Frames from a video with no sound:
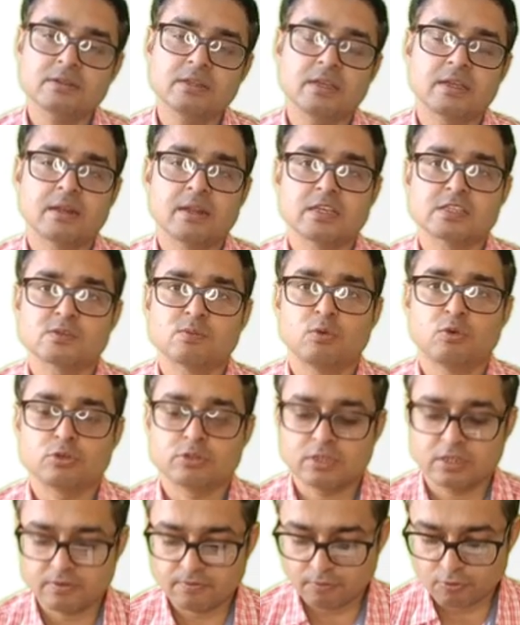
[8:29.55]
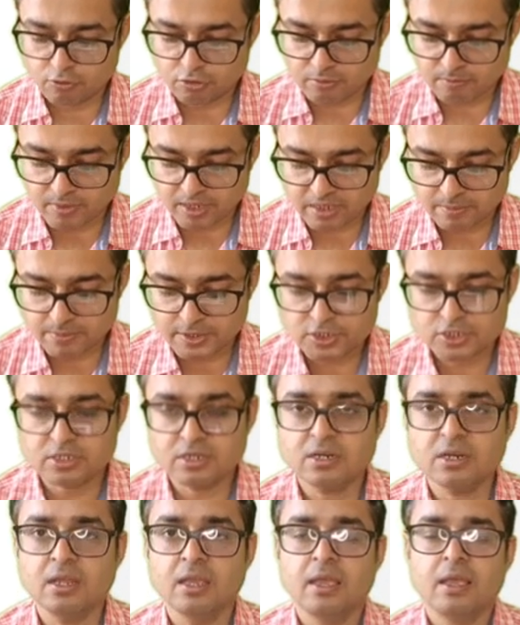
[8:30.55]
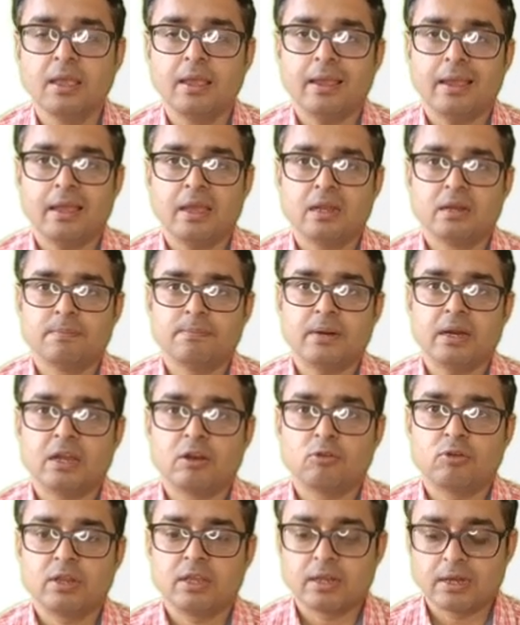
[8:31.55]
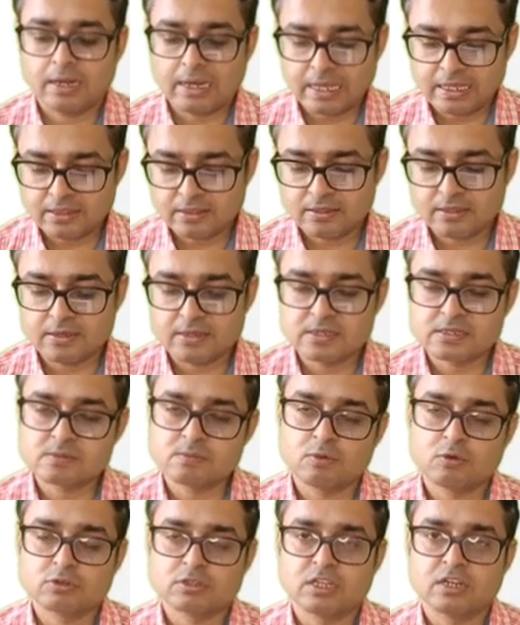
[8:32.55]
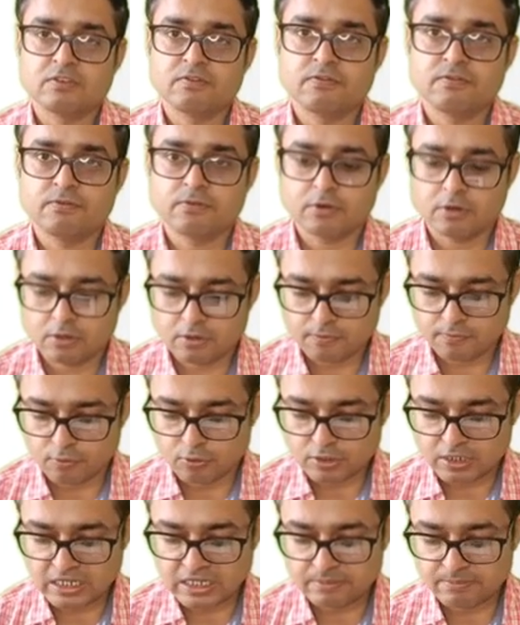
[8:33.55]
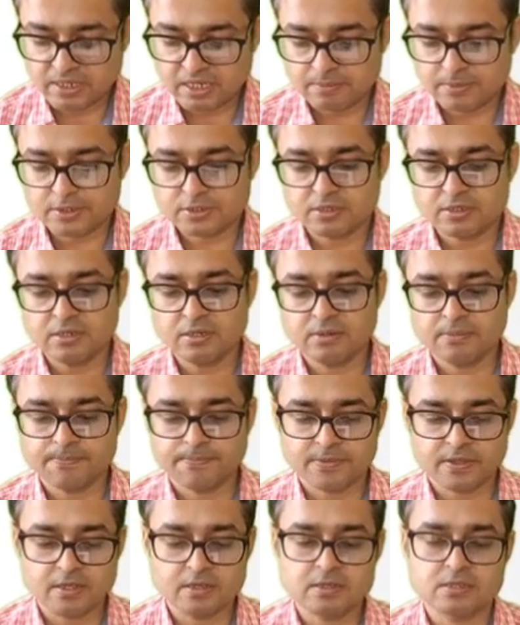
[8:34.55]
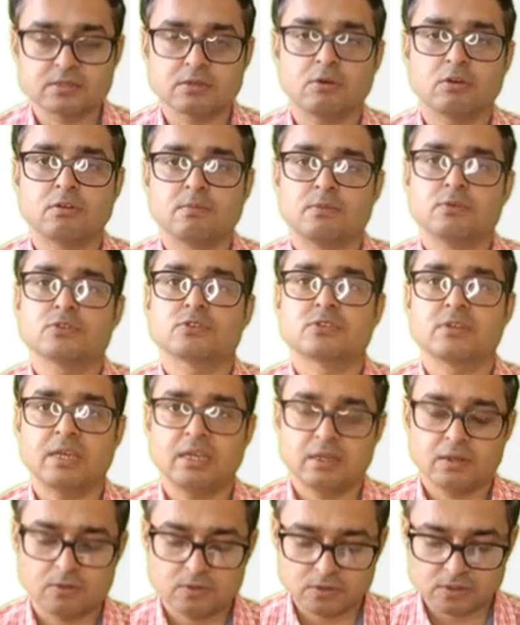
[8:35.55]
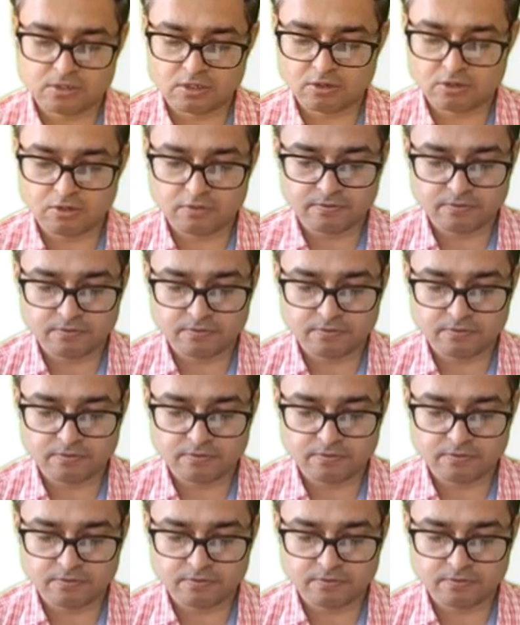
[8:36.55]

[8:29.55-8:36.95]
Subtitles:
Thickness more than 4 millimeter and pyloric length is more than 14 millimeter is almost diagnostic of